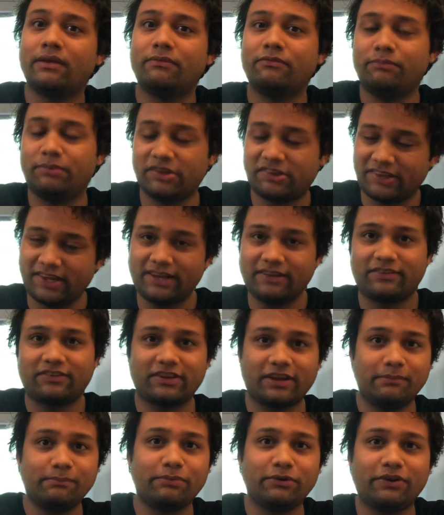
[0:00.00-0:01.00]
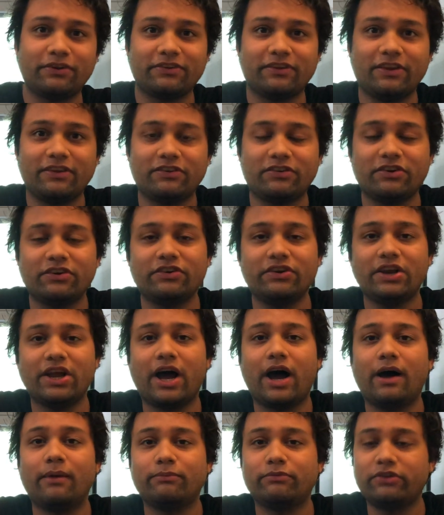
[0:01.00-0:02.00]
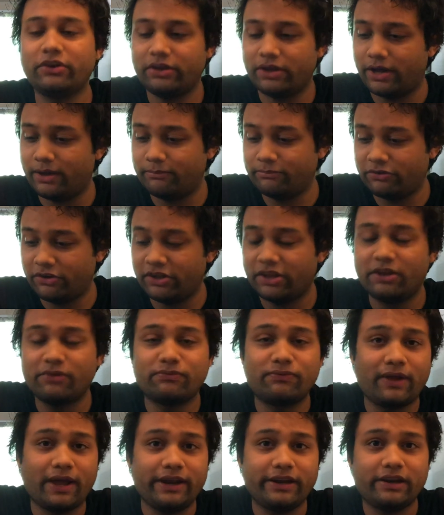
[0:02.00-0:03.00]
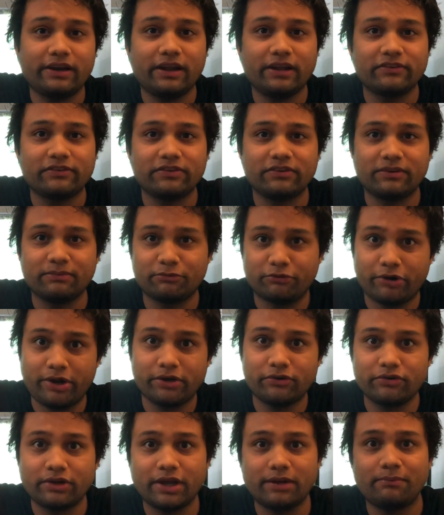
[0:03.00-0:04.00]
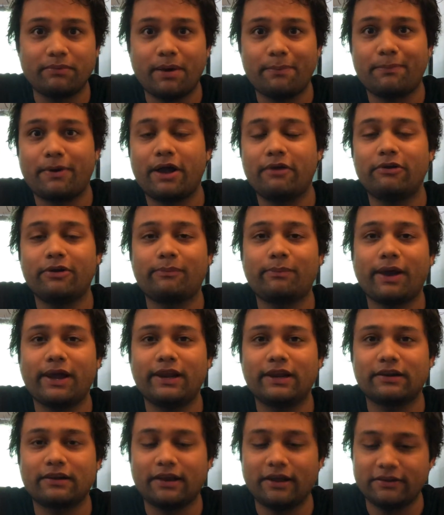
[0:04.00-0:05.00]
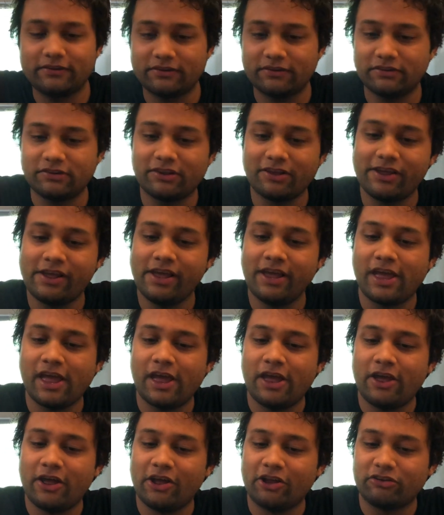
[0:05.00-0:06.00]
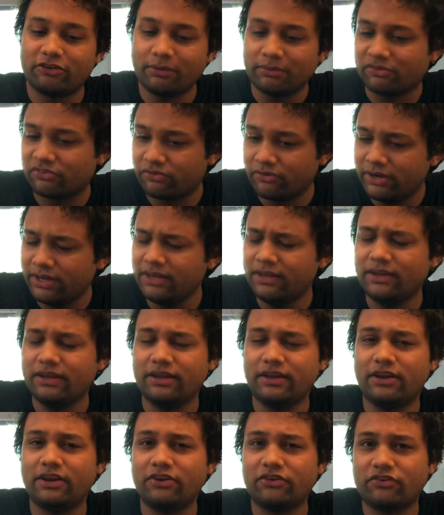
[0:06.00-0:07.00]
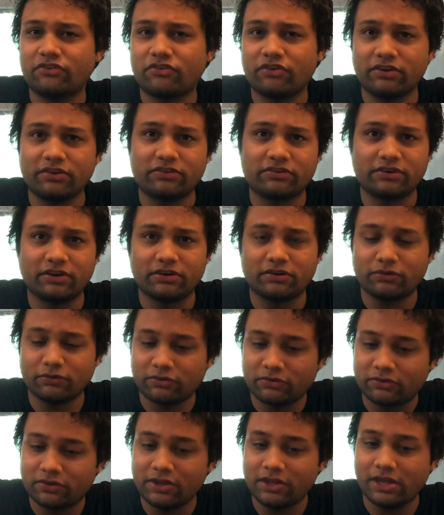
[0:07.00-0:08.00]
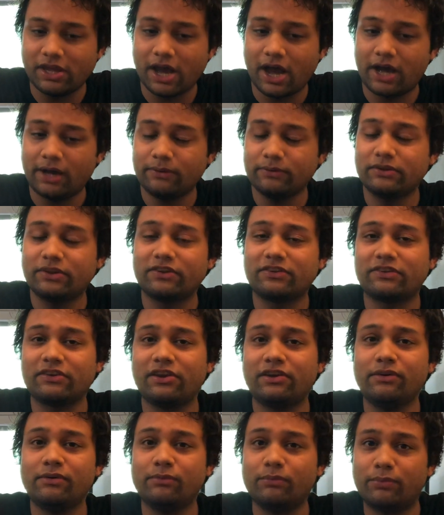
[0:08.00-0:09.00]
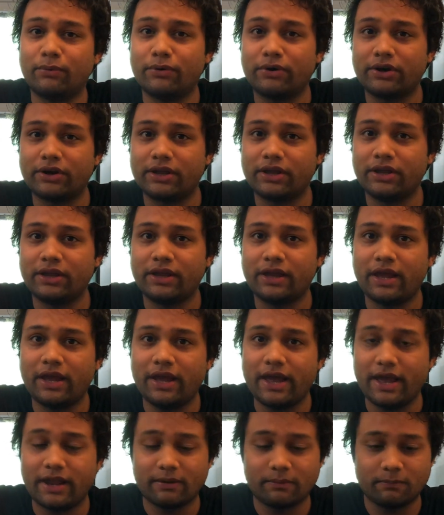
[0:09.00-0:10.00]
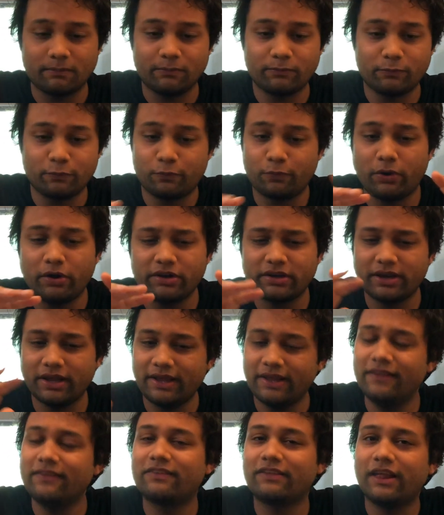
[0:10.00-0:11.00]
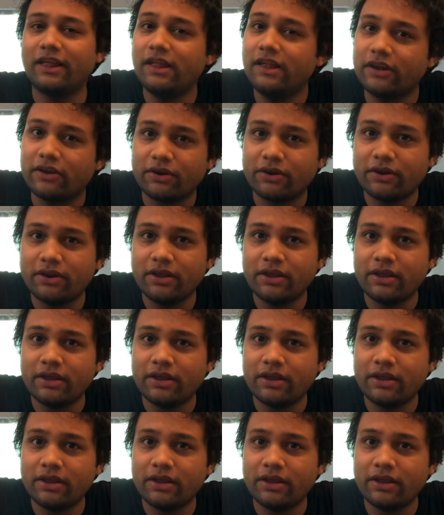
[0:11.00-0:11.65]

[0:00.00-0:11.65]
Besides computer science degree, I'm taking flight classes. I'm trying to get my private pilot license. So I was really interested to see how this thing works and what is it